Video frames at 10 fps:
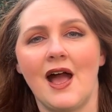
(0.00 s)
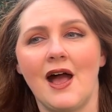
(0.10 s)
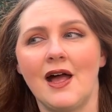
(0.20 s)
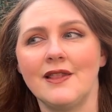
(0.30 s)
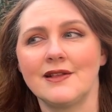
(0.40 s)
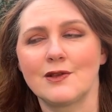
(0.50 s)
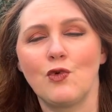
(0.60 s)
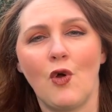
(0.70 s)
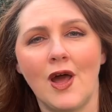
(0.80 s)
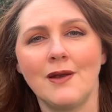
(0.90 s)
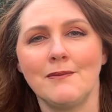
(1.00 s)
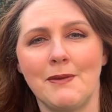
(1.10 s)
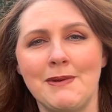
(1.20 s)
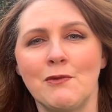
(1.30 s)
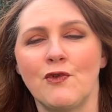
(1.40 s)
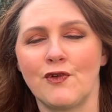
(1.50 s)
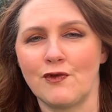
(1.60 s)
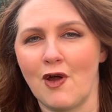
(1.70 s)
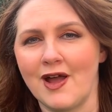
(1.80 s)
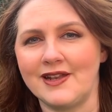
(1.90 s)
are there's quite a bit more
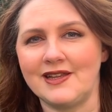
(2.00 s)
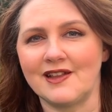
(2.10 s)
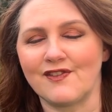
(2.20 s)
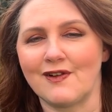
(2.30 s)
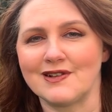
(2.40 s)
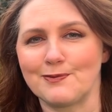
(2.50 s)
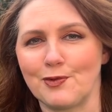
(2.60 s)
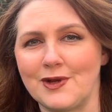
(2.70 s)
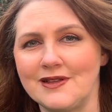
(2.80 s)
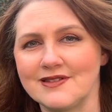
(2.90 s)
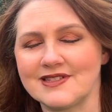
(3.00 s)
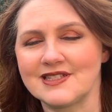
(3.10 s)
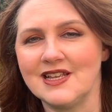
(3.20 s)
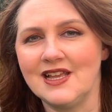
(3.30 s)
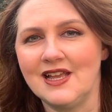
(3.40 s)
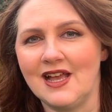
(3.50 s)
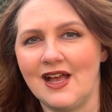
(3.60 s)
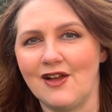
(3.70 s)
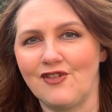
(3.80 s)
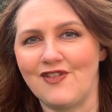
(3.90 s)
variety as far as prints,
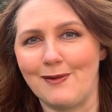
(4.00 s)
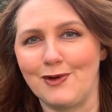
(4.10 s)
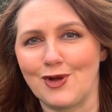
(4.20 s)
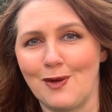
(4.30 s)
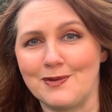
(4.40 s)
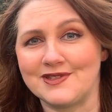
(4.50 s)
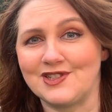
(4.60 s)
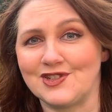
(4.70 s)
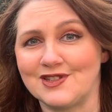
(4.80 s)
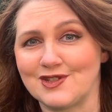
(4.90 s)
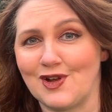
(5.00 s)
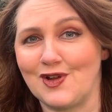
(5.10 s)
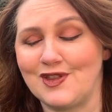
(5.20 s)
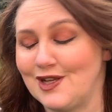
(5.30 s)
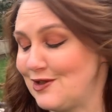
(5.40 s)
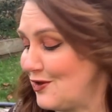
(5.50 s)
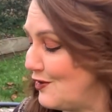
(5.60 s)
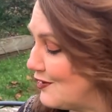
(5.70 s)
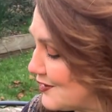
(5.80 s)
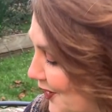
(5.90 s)
uh, fabric compositions go there
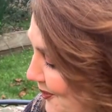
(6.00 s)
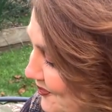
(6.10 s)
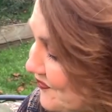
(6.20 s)
too. So